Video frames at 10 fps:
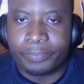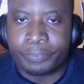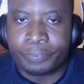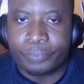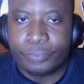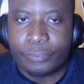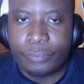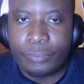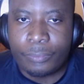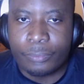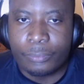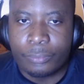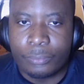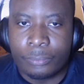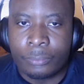
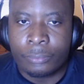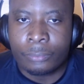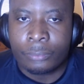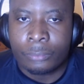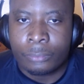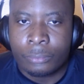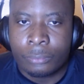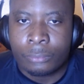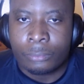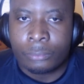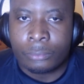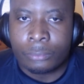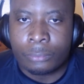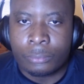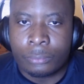
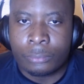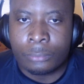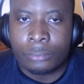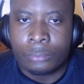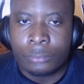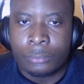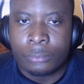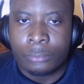(no one is talking)